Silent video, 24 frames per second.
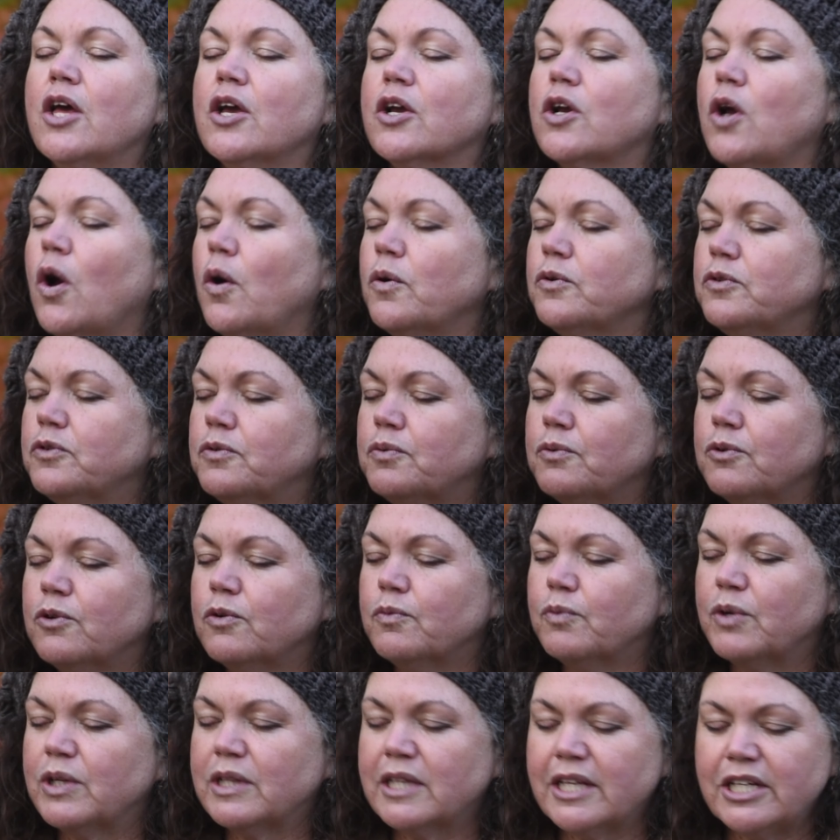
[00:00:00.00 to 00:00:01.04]
goes through
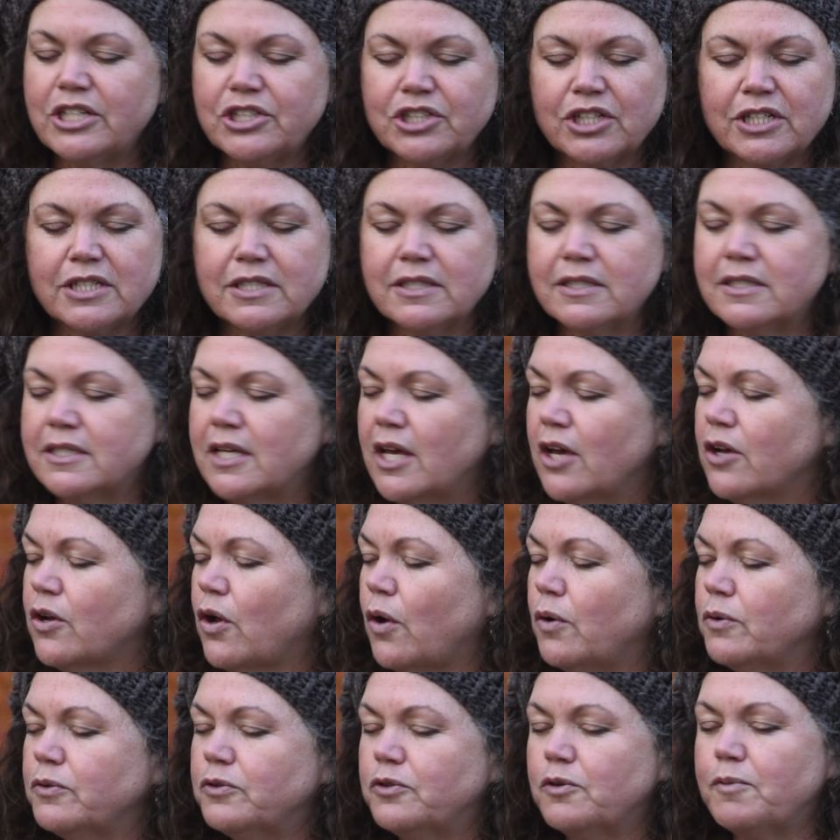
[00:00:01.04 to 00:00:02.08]
religions,
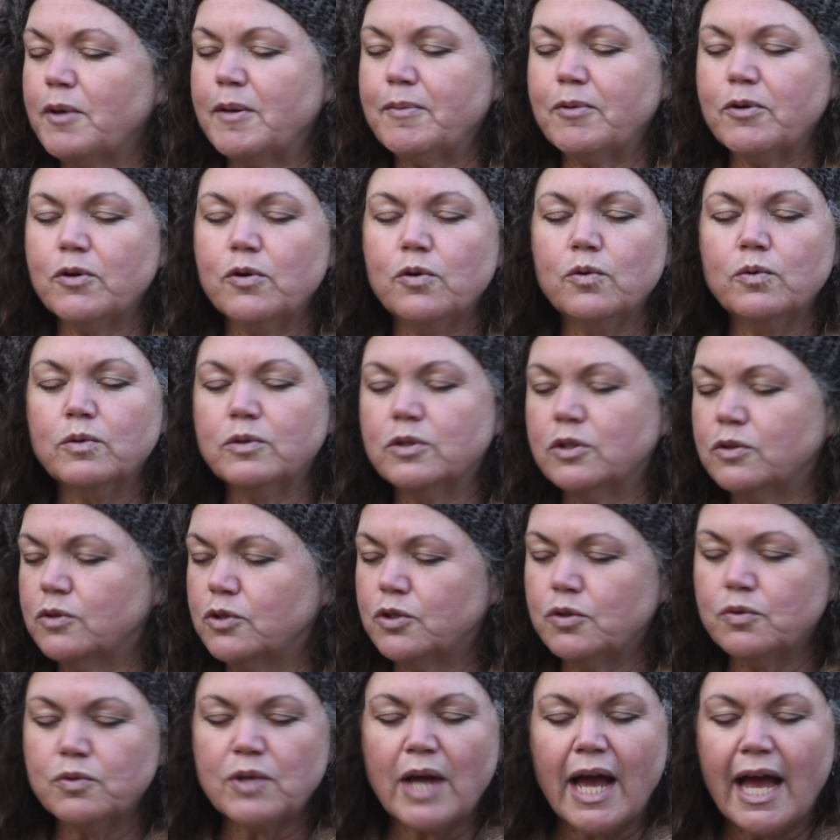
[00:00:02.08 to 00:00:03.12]
goes through people who
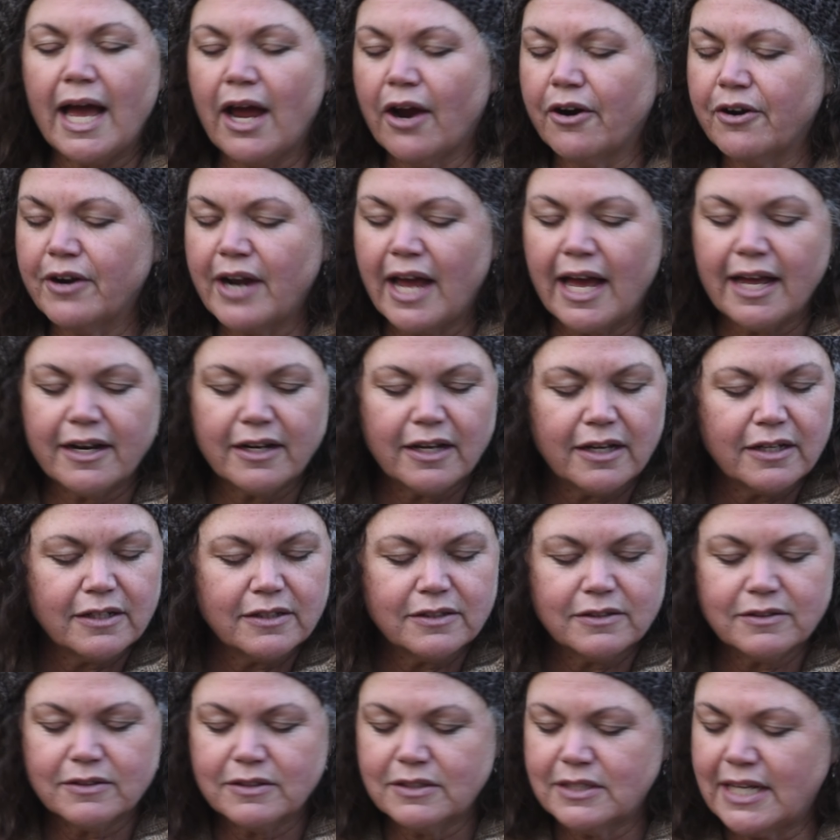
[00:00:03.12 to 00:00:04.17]
are not
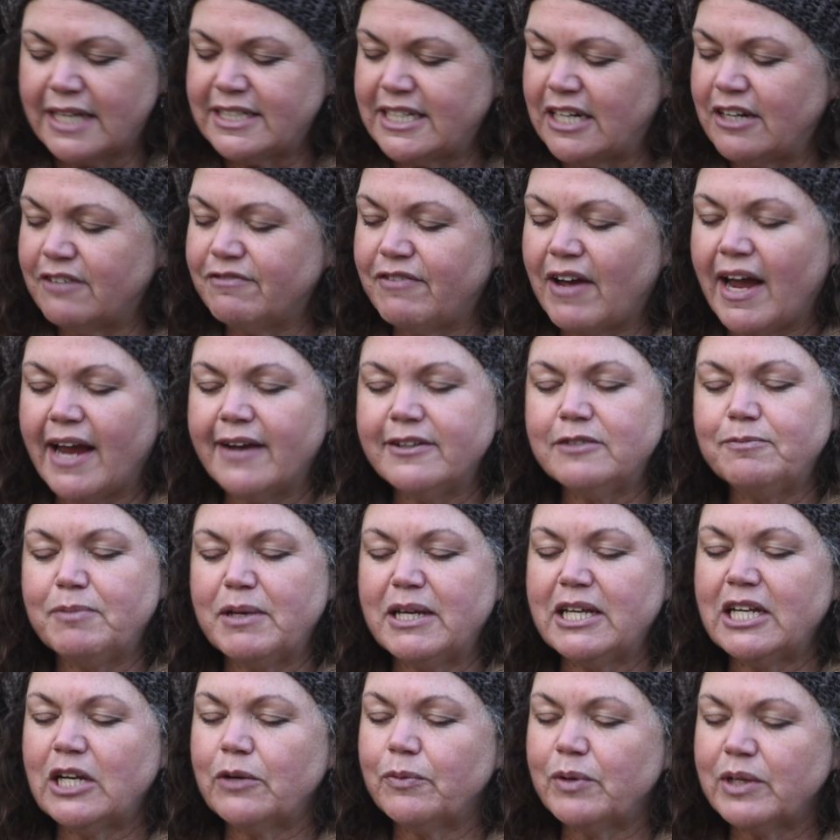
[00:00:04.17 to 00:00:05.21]
identify as
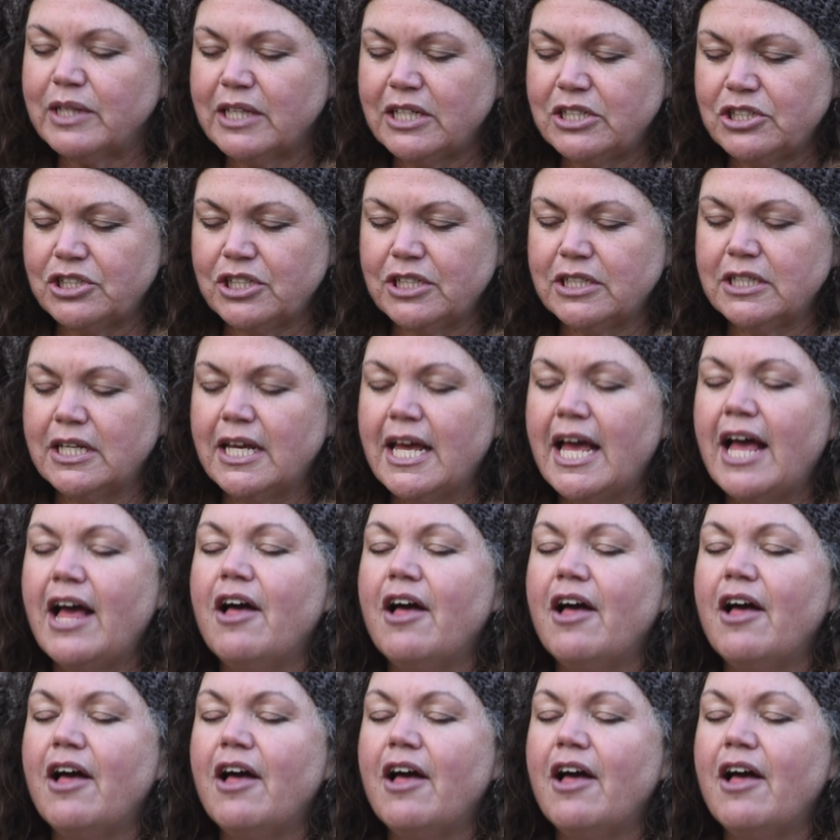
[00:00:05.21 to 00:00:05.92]
being a religion.